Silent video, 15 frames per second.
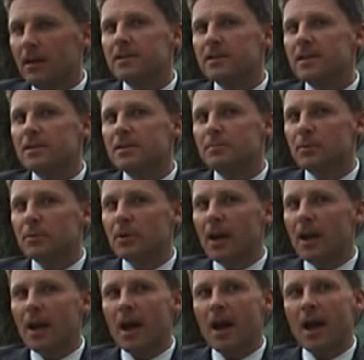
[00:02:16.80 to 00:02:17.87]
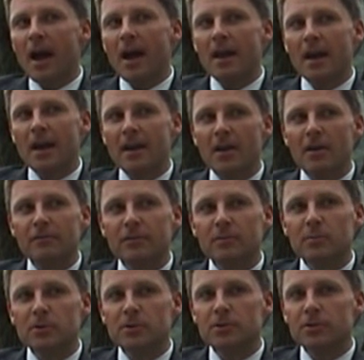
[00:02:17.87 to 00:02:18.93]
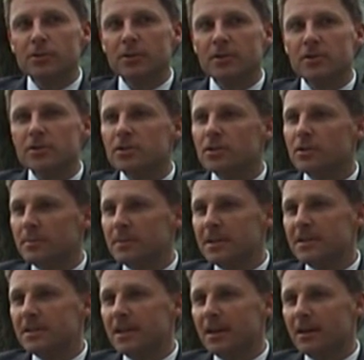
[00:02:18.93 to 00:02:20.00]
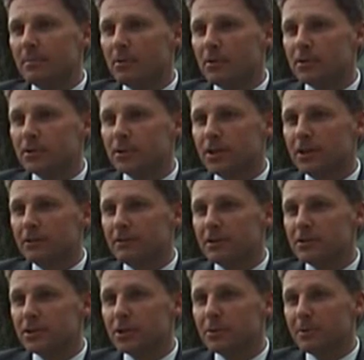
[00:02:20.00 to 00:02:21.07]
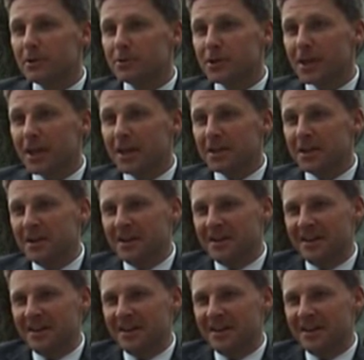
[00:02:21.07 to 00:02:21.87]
It is, but I often wonder, did they just go into the airport, turn around and go out again?